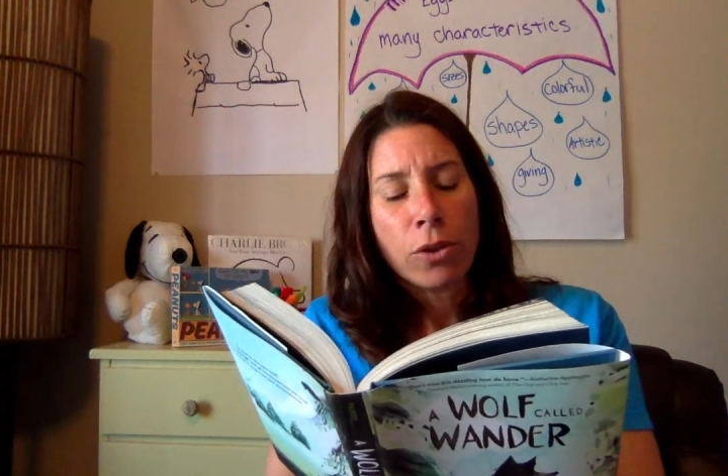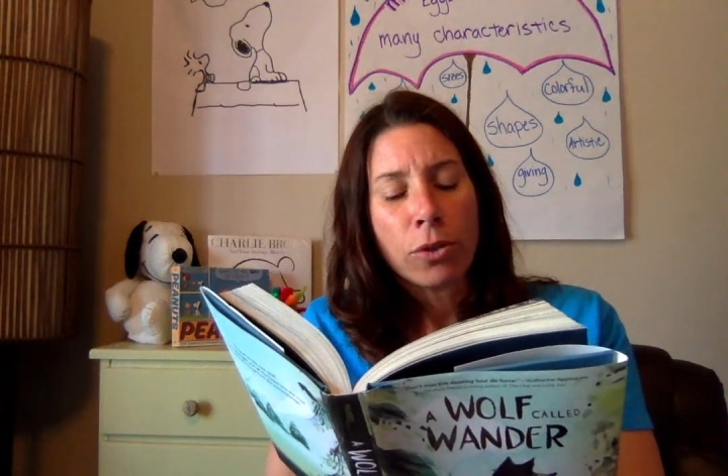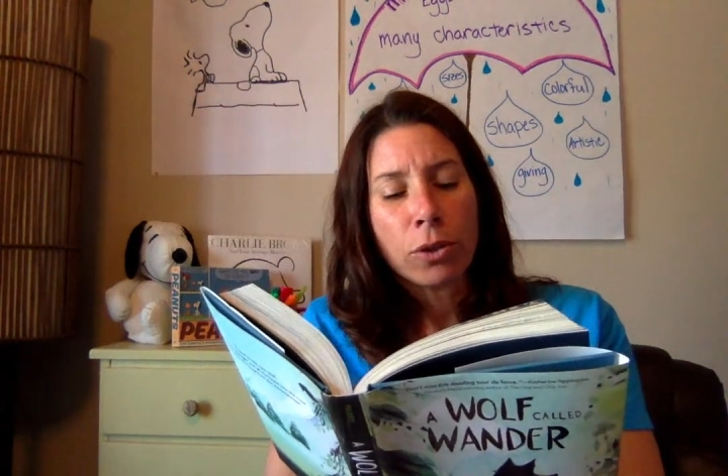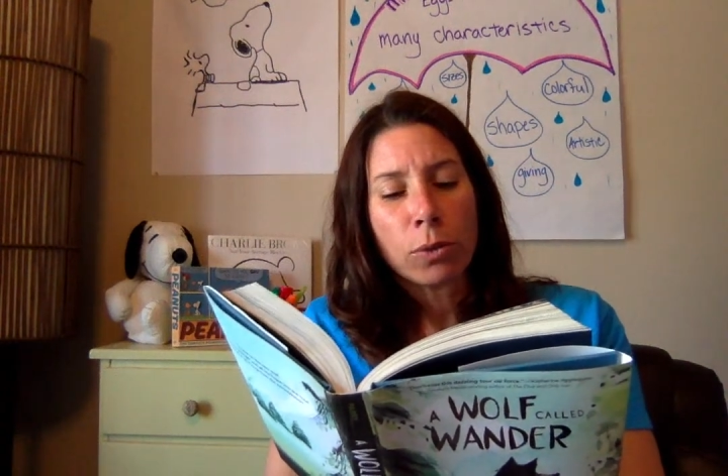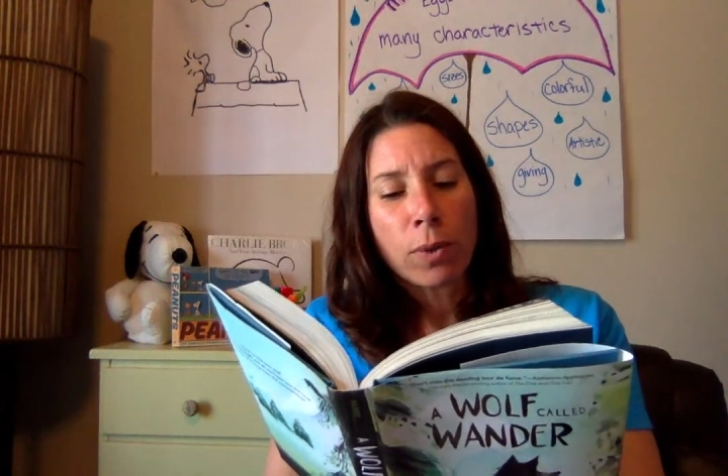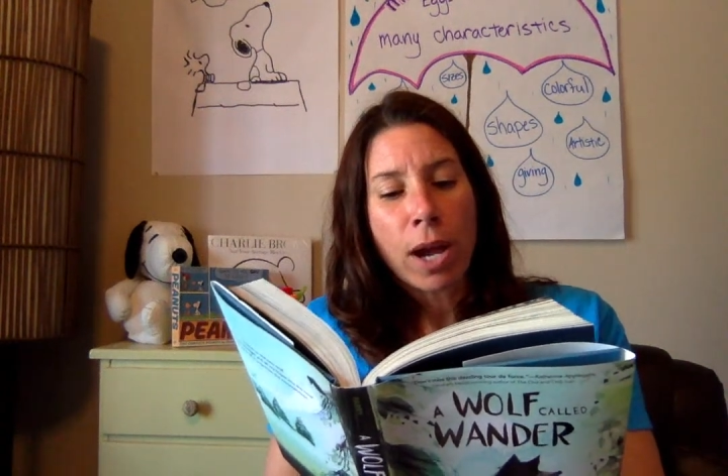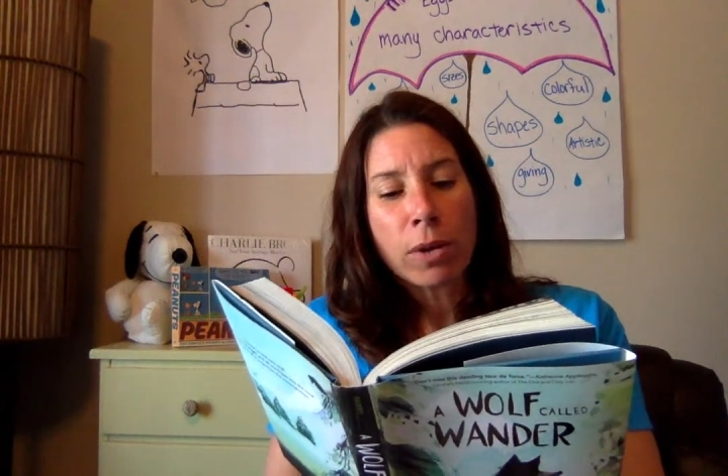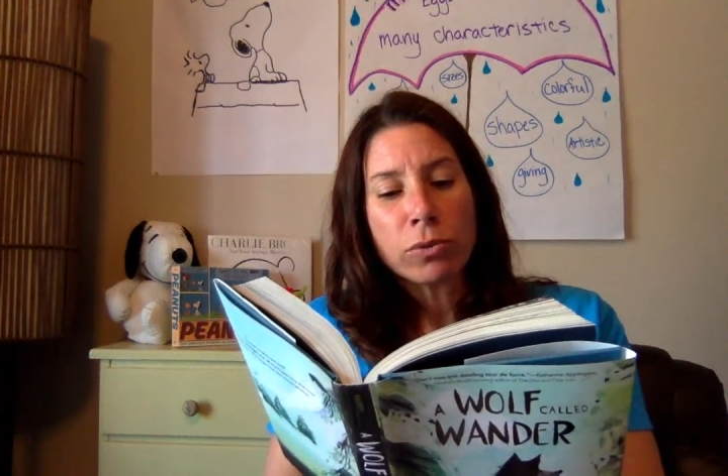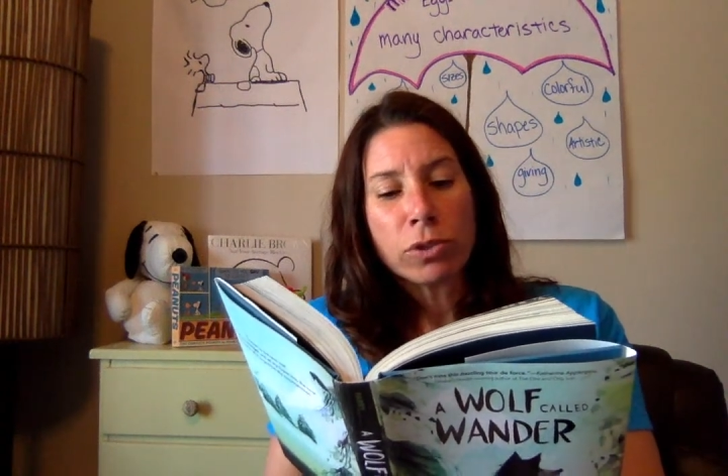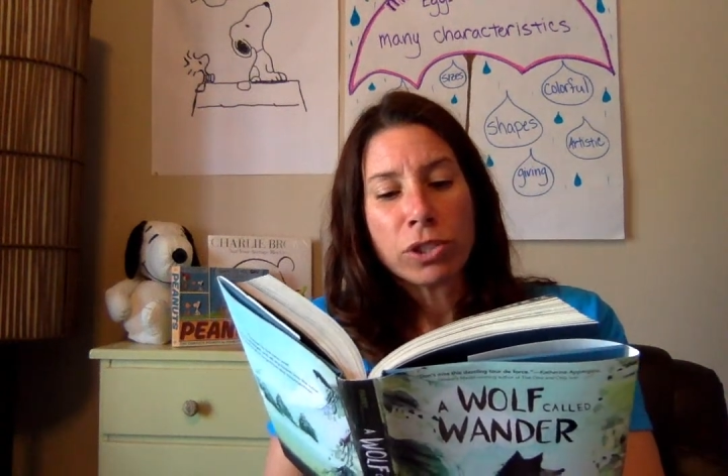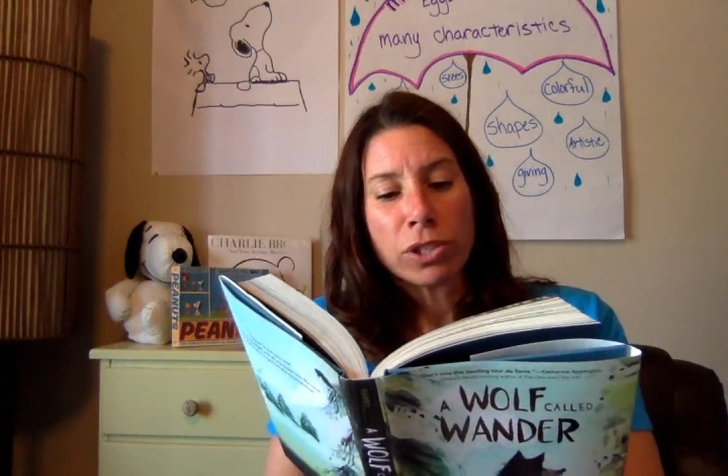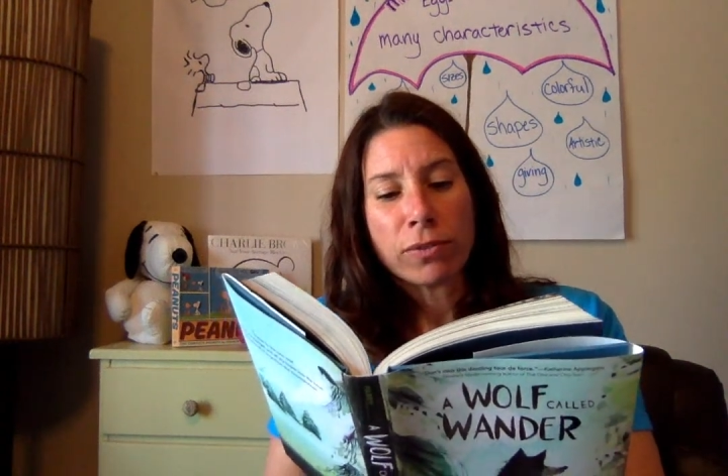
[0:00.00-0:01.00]
The
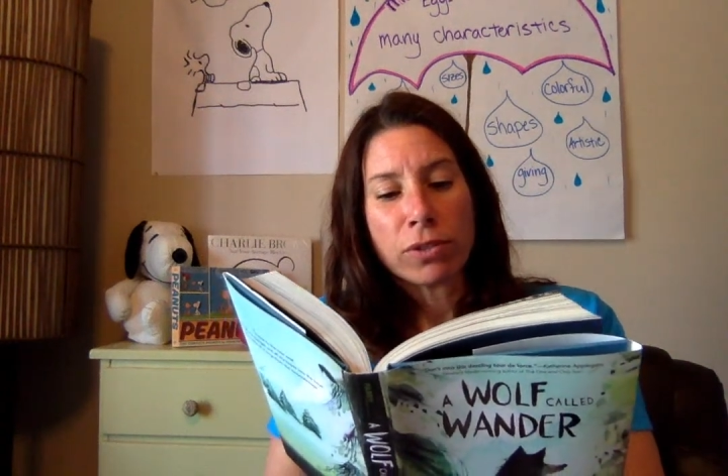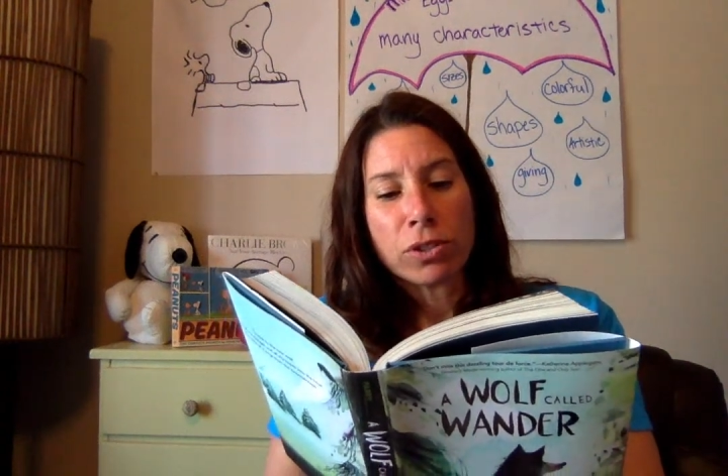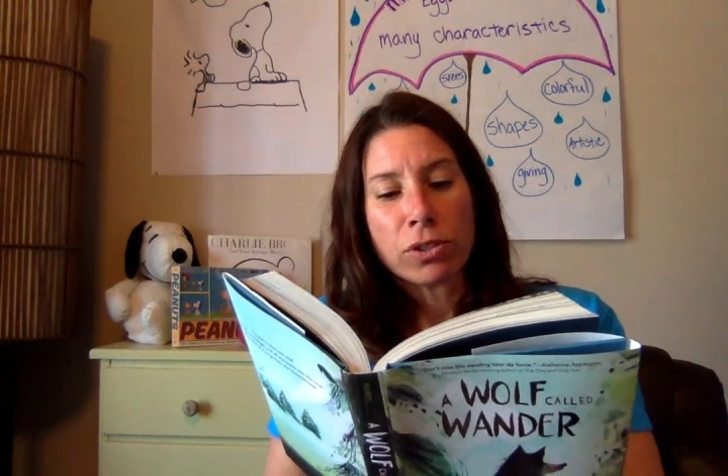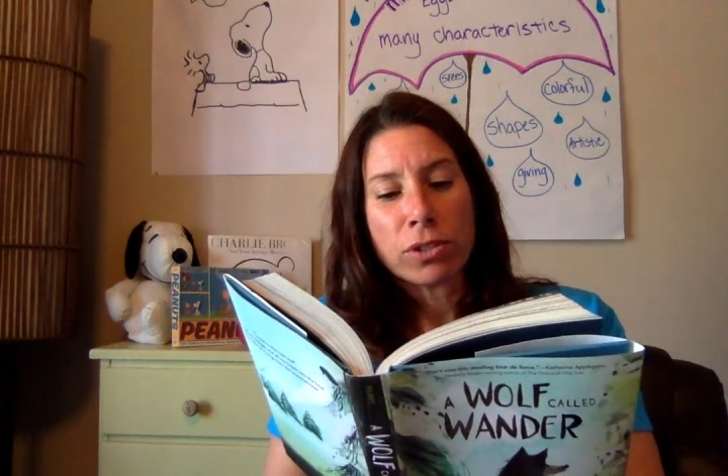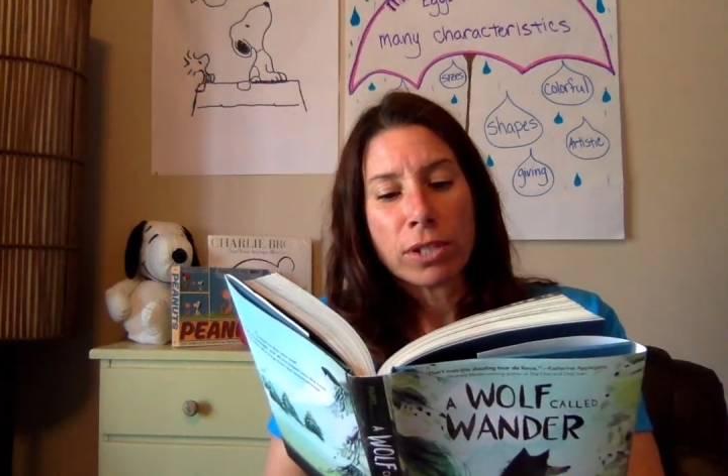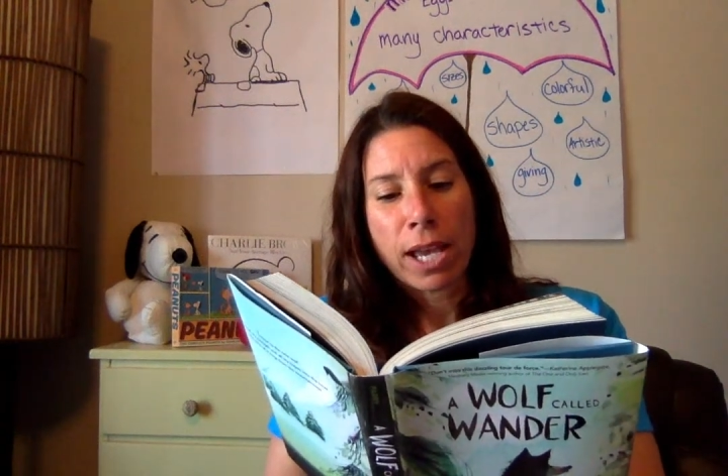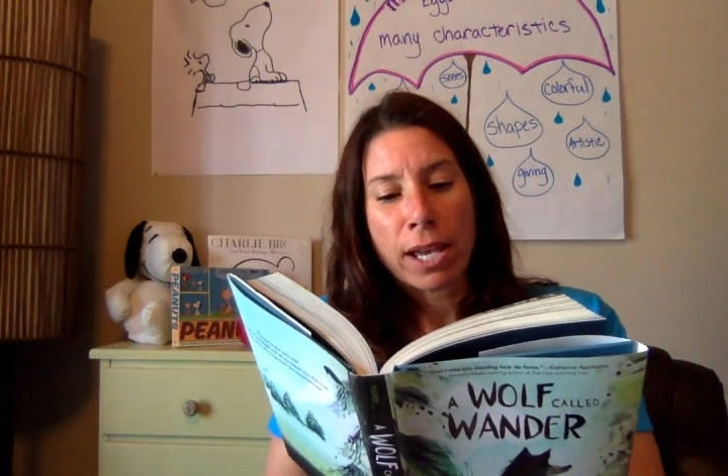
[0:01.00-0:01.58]
ground shivers